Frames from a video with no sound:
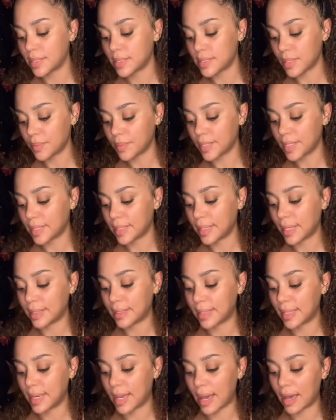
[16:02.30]
something that
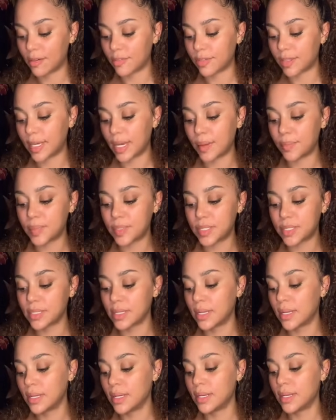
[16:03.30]
they have kept
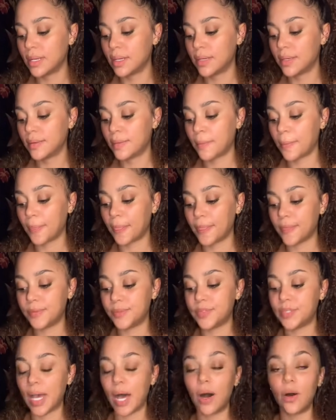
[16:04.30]

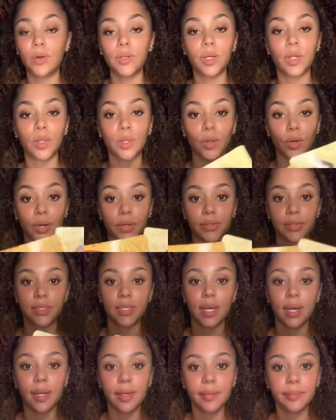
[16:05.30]
down a long
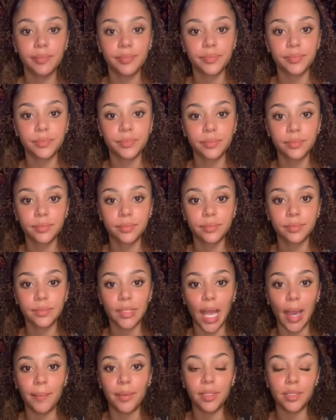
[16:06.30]
time.
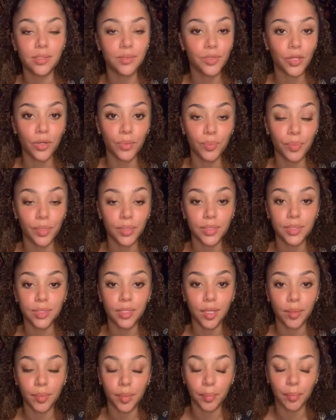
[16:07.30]
I mean, this person
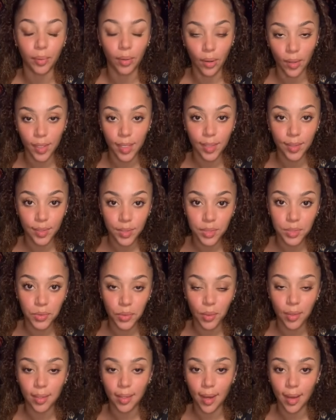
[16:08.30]
could be pulling the
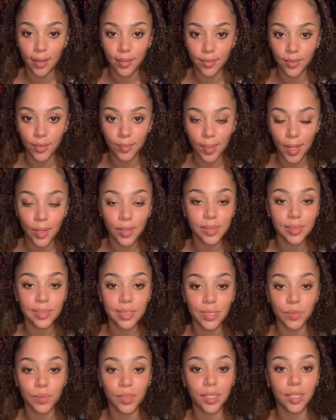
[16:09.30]
sword out of their mouth and
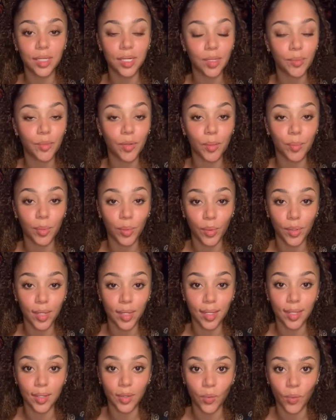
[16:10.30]
speaking up or
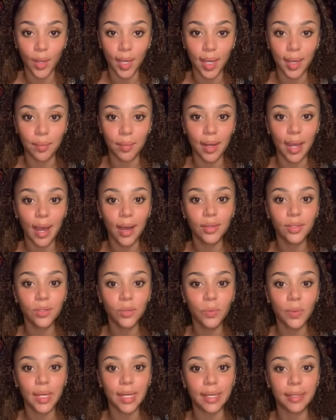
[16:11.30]
putting it away. But either
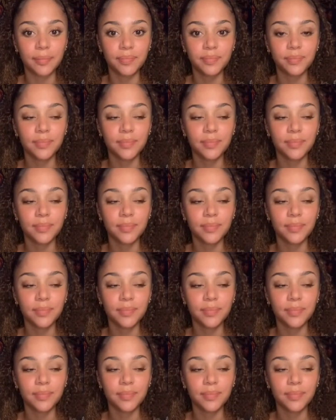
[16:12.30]
way,